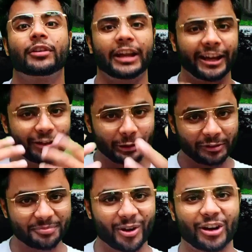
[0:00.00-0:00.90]
you
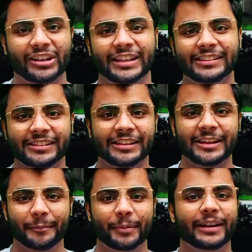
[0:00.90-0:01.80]
try to give mock
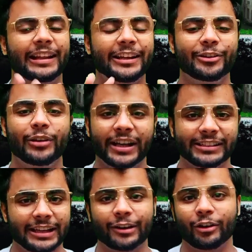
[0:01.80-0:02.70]
test, but then
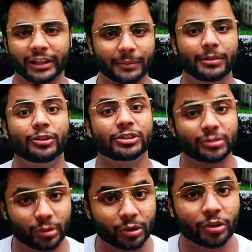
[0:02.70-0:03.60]
you guys are not
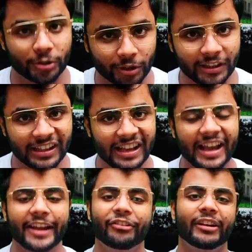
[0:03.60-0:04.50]
able to score
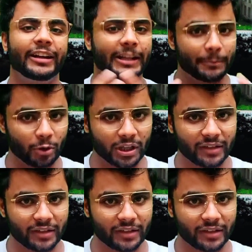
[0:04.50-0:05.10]
good and you get